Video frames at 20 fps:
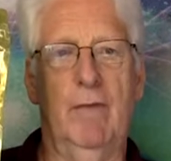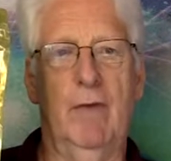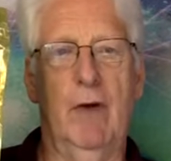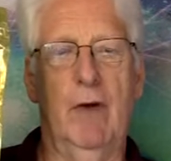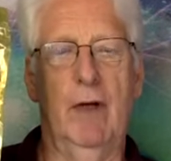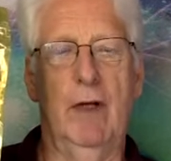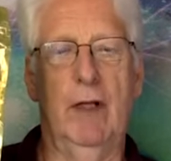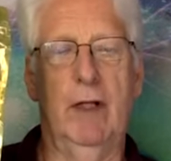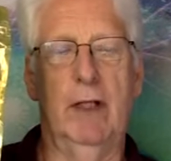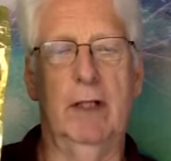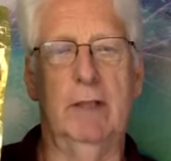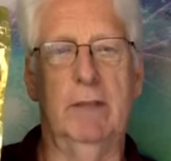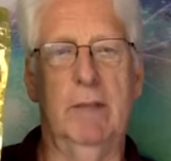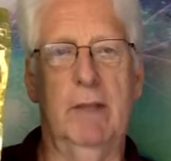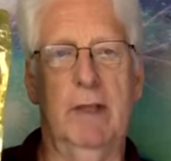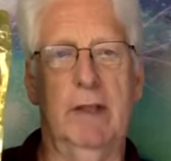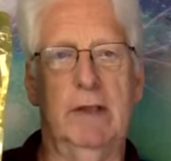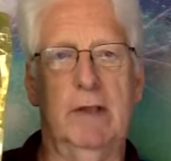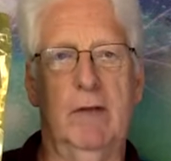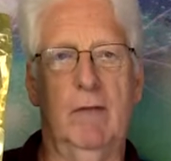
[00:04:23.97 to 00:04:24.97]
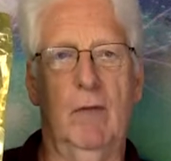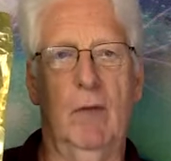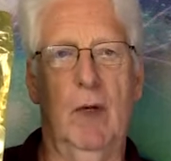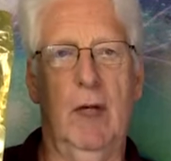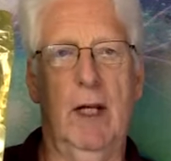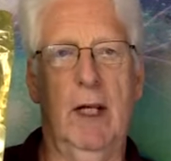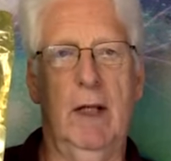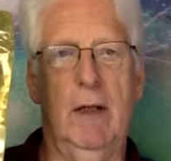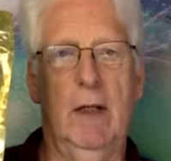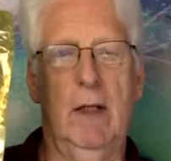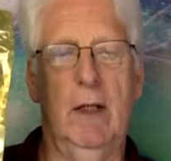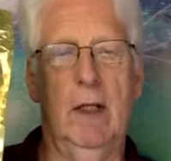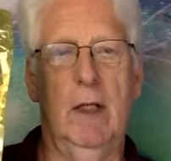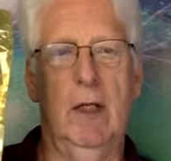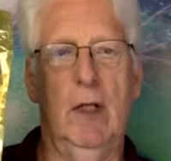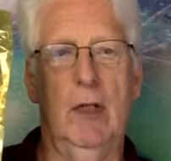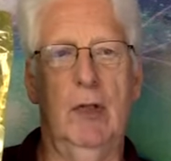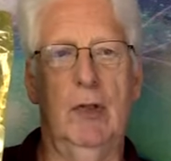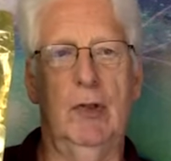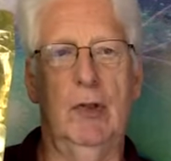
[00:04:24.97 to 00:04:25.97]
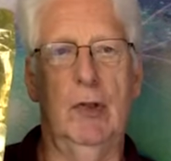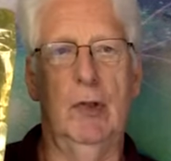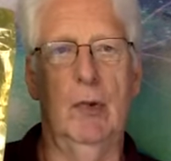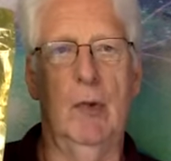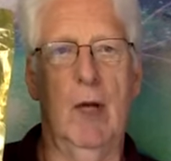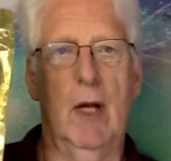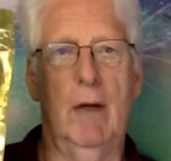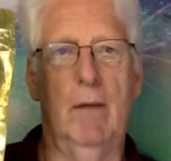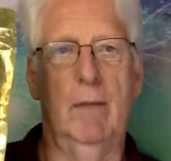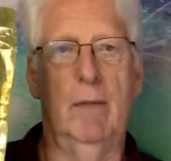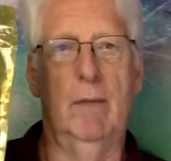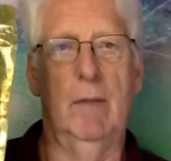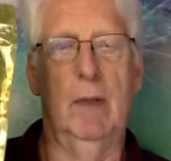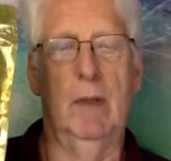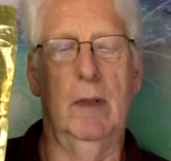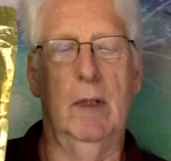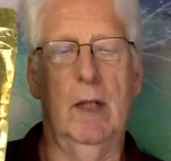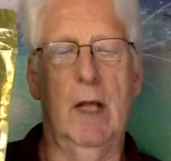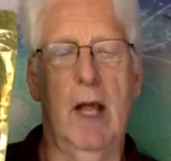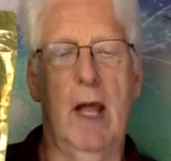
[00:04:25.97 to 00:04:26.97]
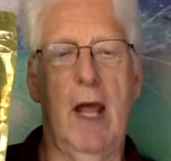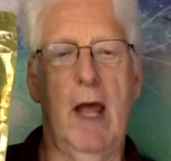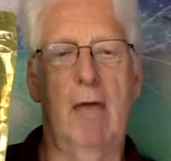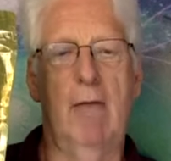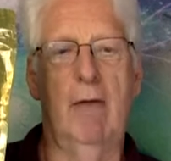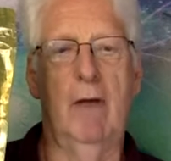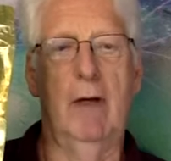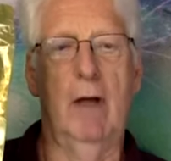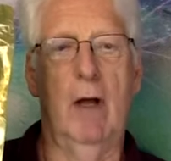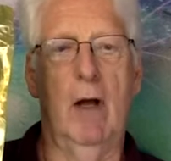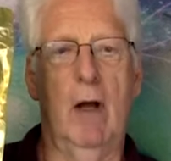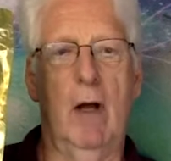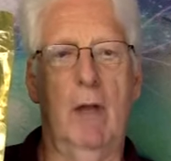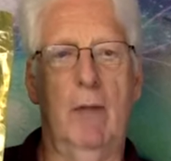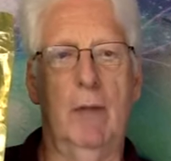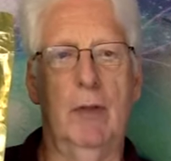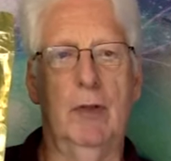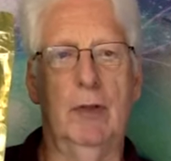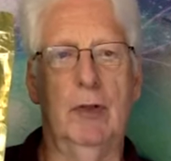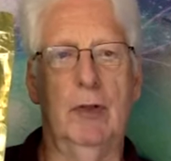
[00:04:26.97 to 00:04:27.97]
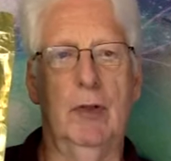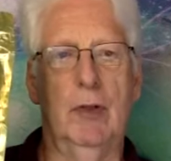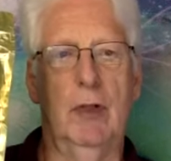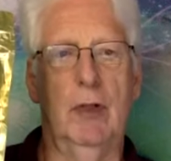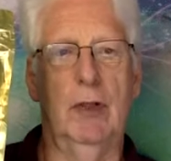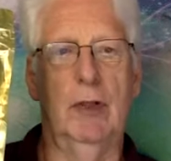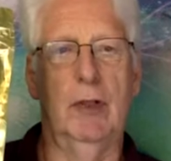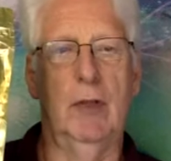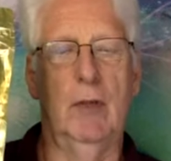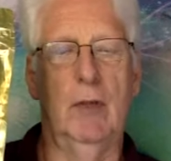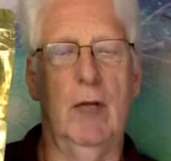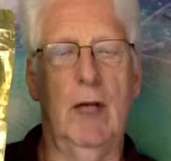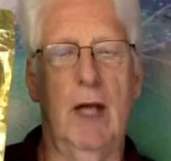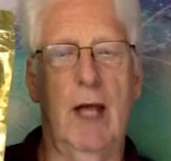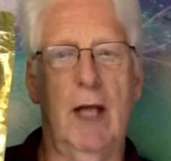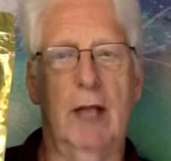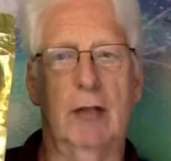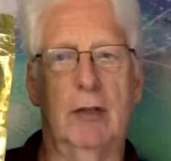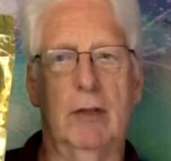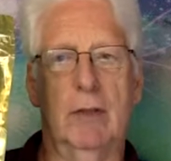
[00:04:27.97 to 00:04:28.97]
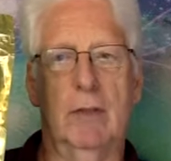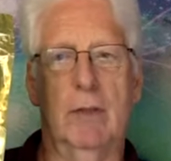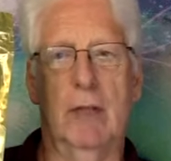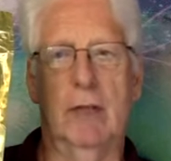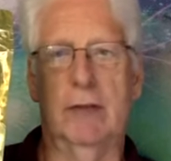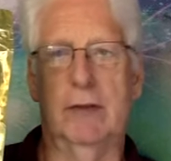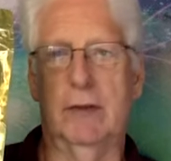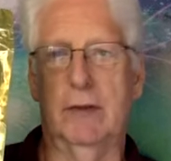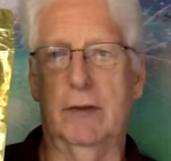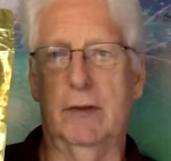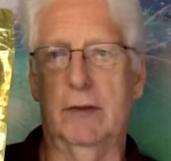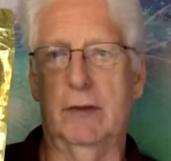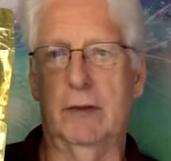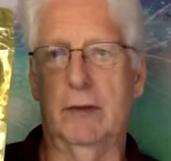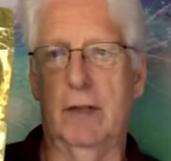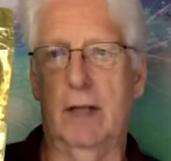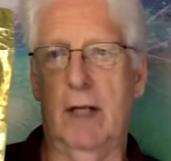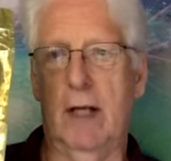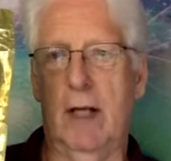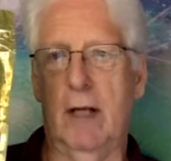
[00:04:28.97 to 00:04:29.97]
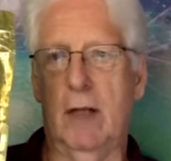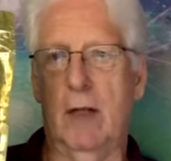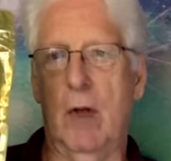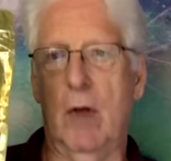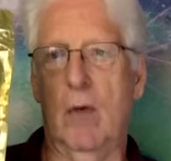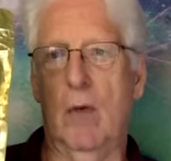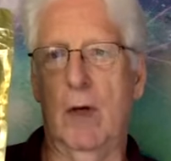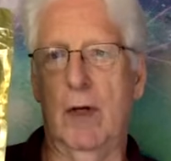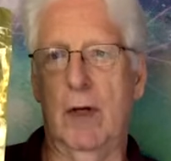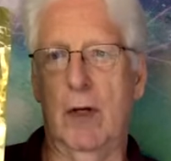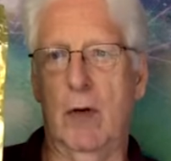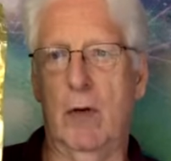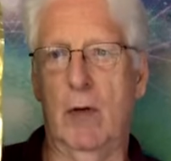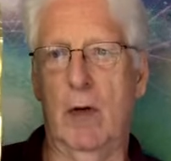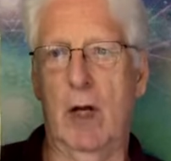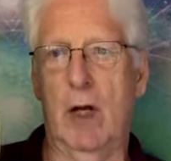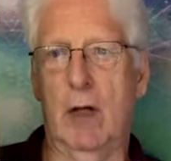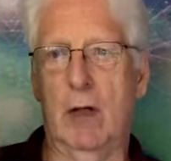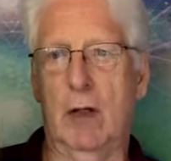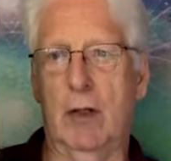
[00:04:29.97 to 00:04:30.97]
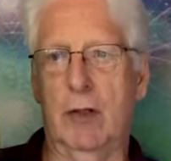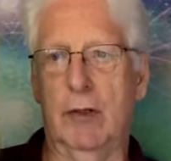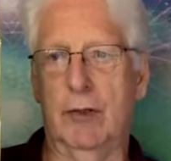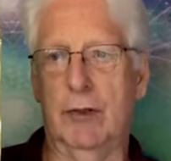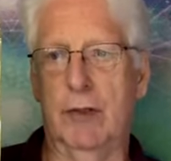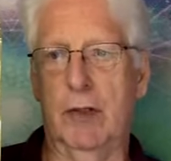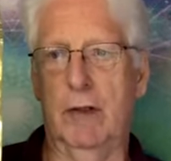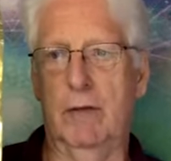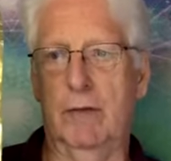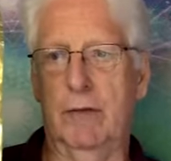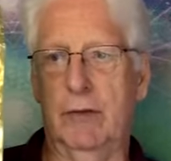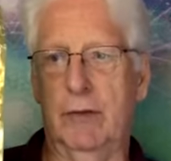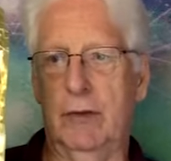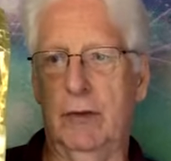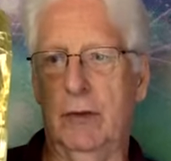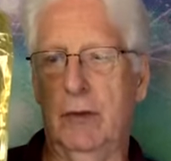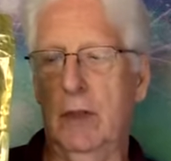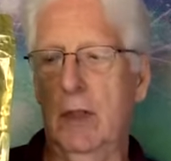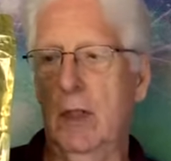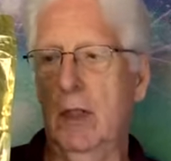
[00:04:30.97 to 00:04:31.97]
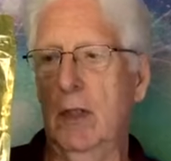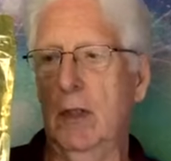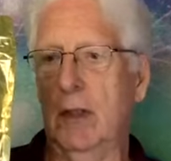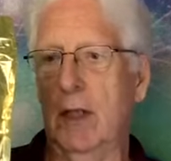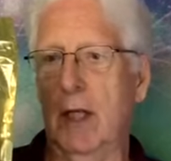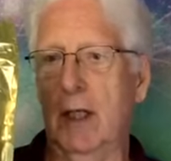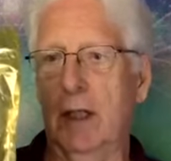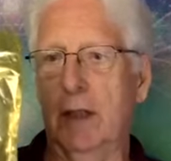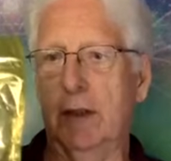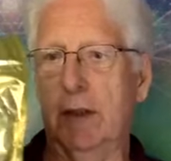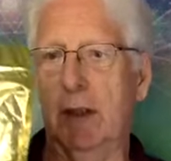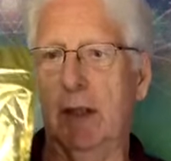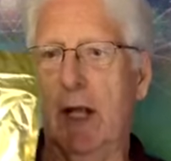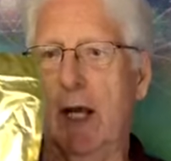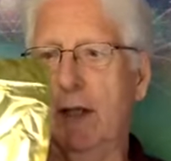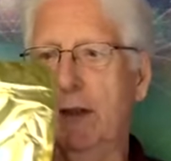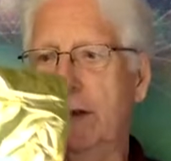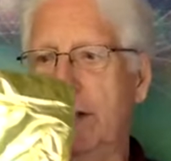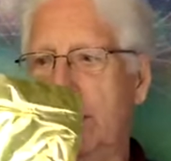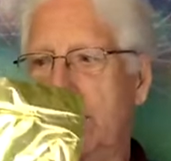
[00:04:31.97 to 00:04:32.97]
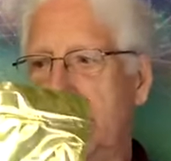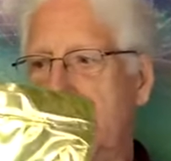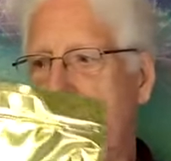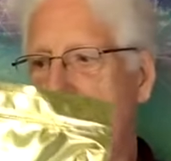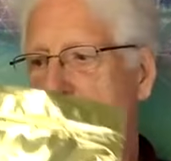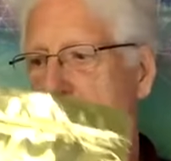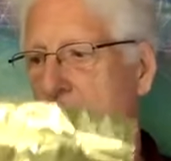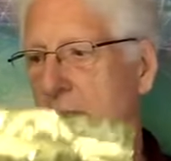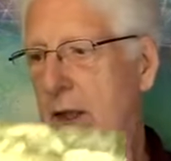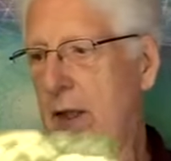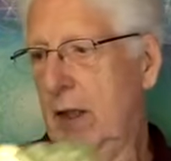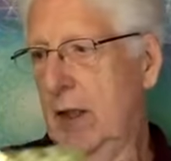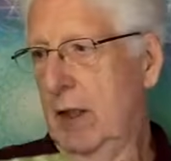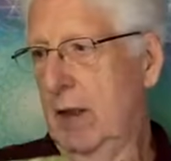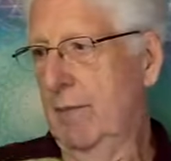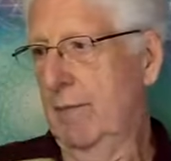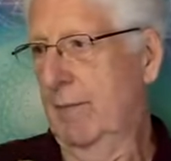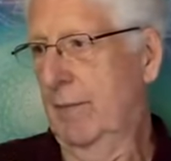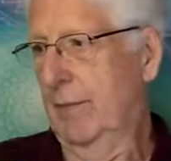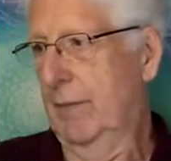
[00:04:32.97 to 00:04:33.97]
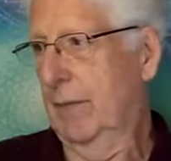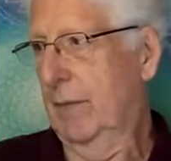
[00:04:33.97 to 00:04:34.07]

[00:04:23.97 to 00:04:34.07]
Very inexpensive way to have an opportunity to relax your muscles and let go what no longer serves you. Okay, so that's the second thing.